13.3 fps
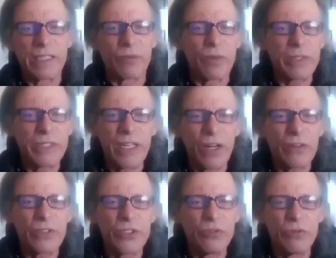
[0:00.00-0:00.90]
and he said, "What the
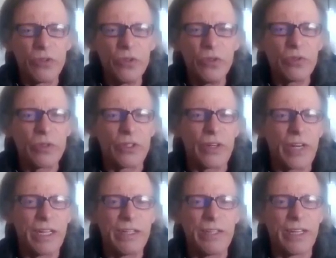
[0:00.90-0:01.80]
hell did you do?"
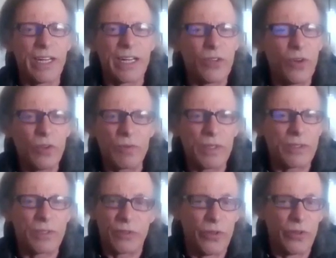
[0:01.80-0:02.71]
And I told him I
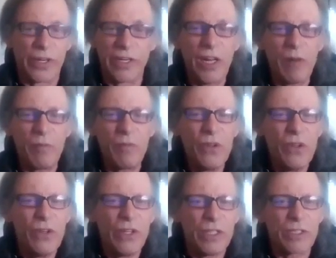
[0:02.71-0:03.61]
tooted it up.
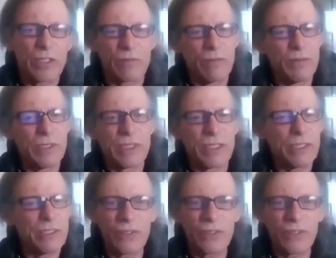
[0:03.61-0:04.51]
He said,
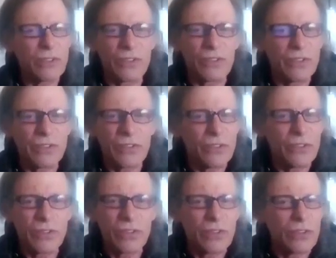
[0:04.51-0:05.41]
"No, no, no,
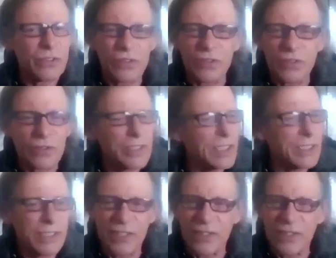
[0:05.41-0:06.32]
no, no, no, no,
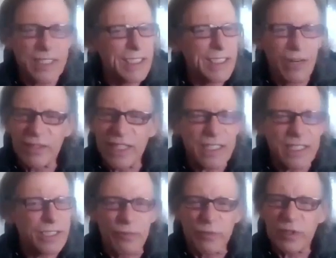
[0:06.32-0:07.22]
no, no. That's not what that
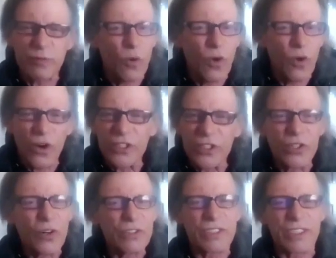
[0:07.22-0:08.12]
stuff was for."
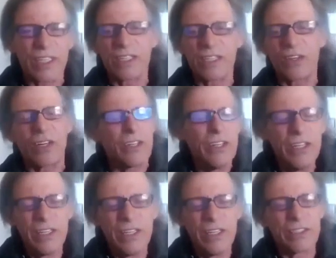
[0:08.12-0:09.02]
It's like, oh,
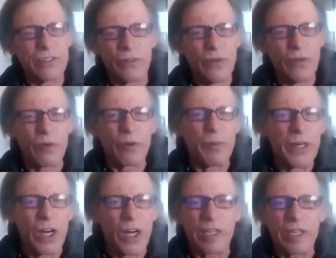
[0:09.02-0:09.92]
he said, "You're gonna
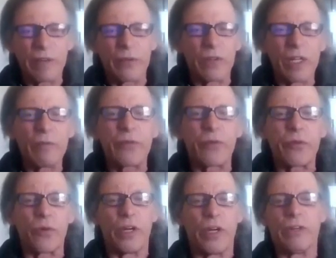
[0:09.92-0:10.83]
be lucky if you live
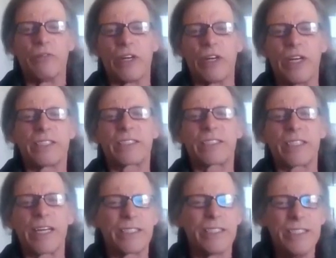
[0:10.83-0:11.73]
through it, right?" And it's
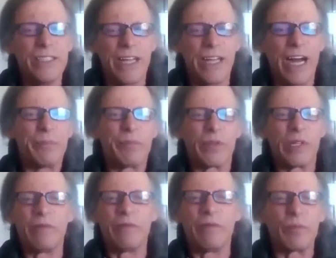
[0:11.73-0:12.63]
like, I didn't
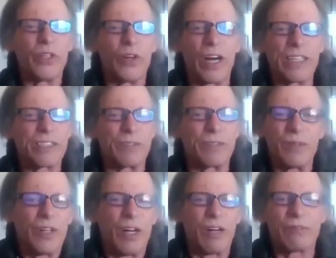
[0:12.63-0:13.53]
believe him. I
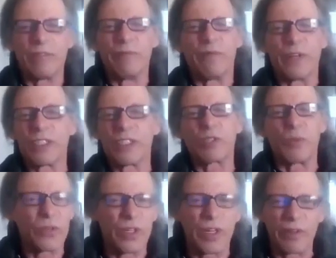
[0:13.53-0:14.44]
said, "It's
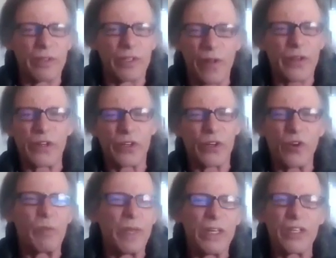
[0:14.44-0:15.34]
invincible. Nothing could
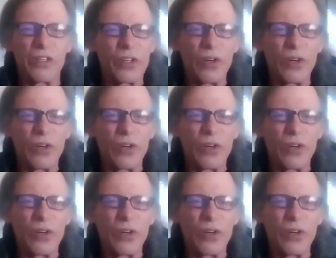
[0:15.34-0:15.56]
hurt me."